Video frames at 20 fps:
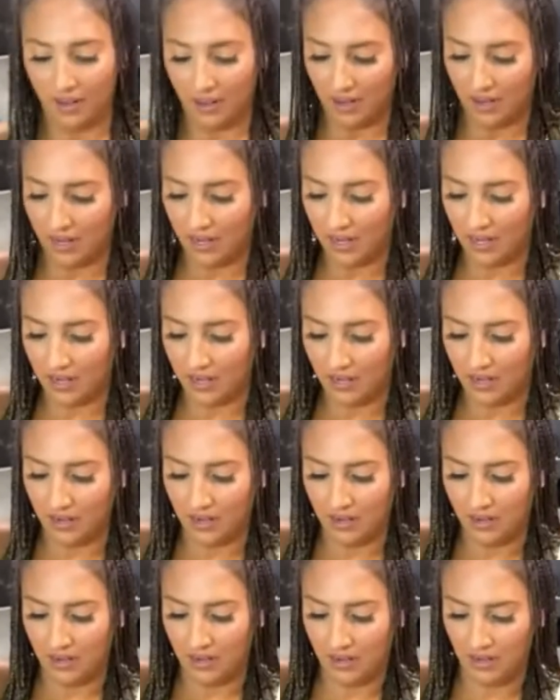
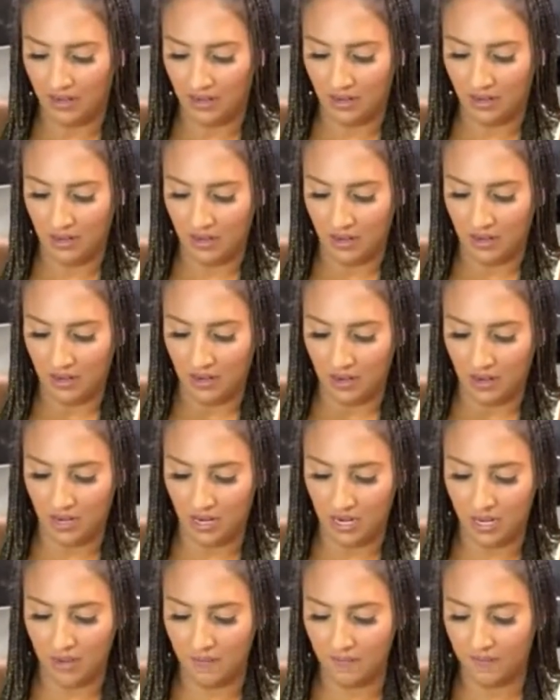And
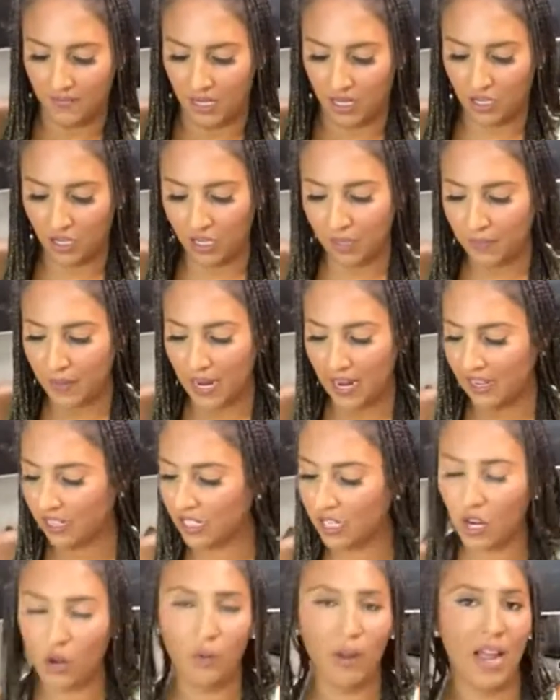it could be
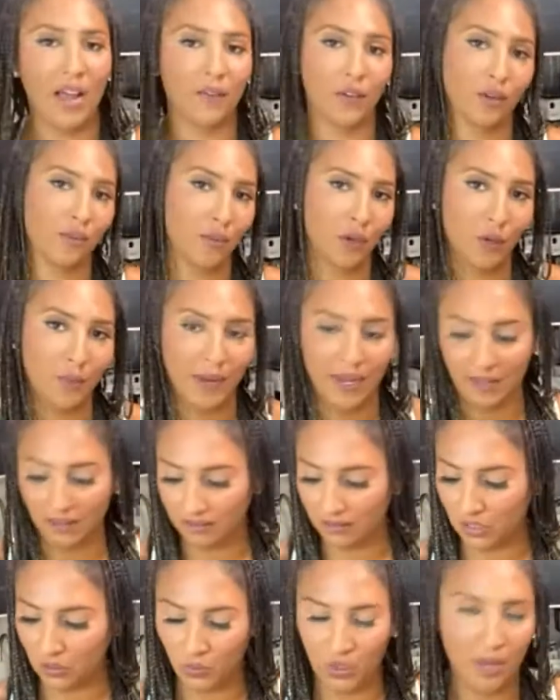a
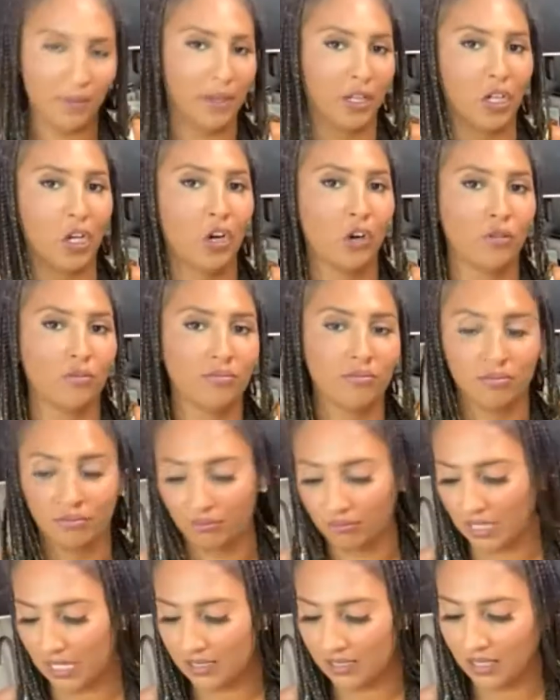mermaid swim alone.
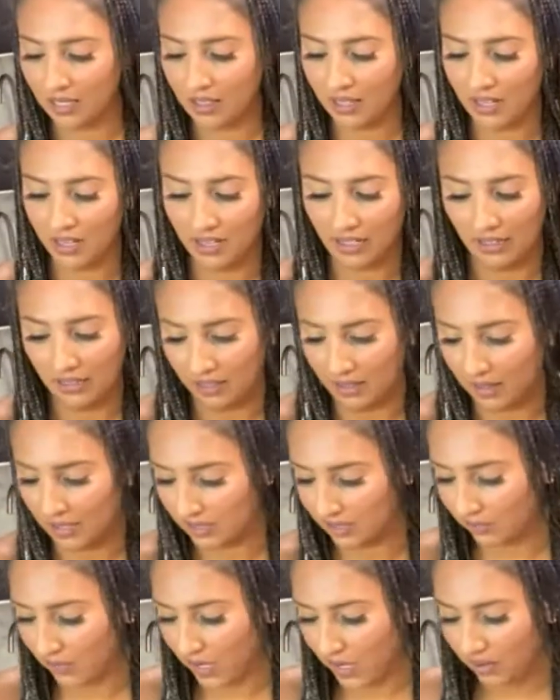That's the thing.
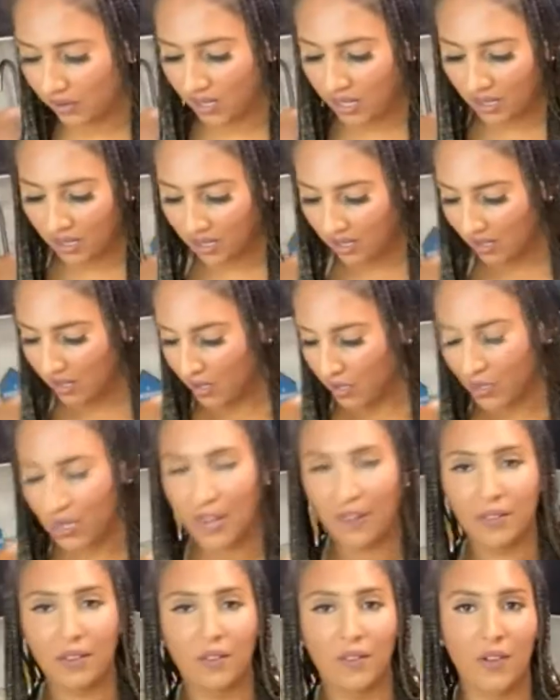It's very, you have to